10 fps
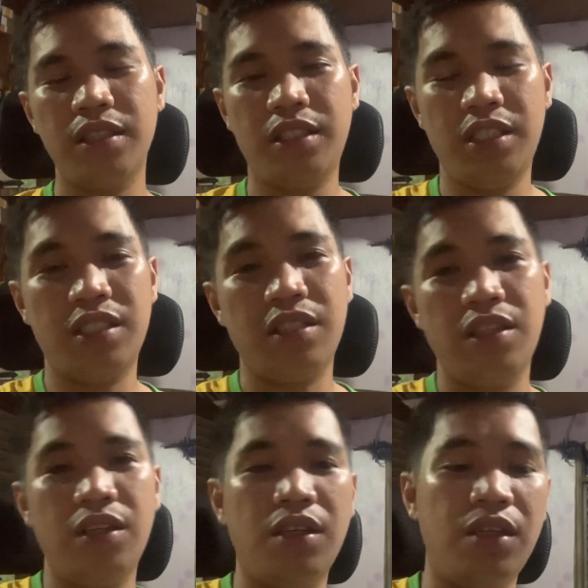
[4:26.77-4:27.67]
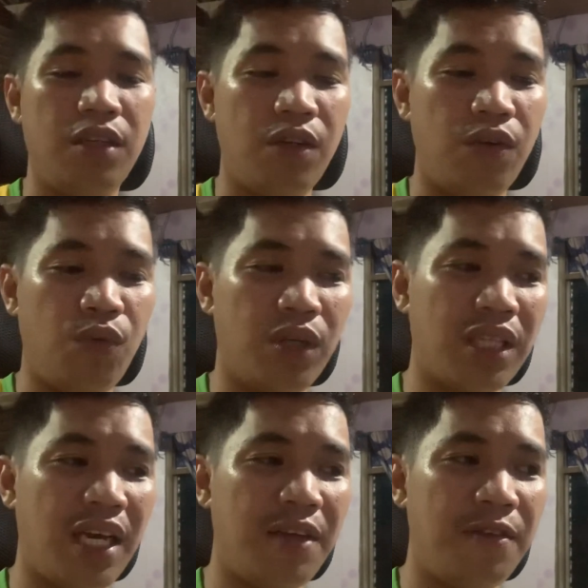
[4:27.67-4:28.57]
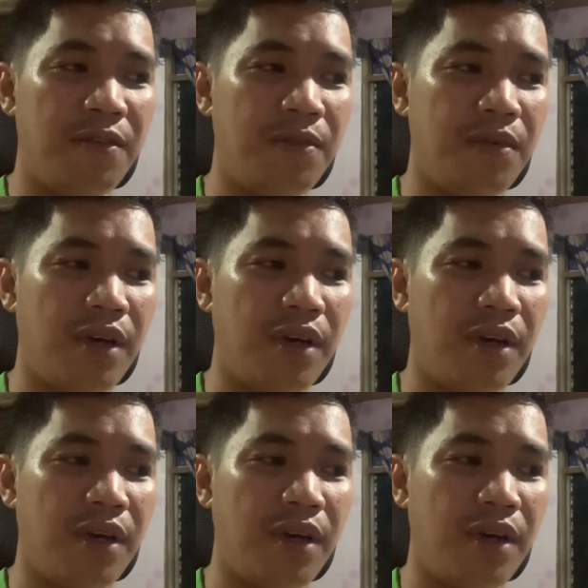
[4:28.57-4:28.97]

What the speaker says: this is what I,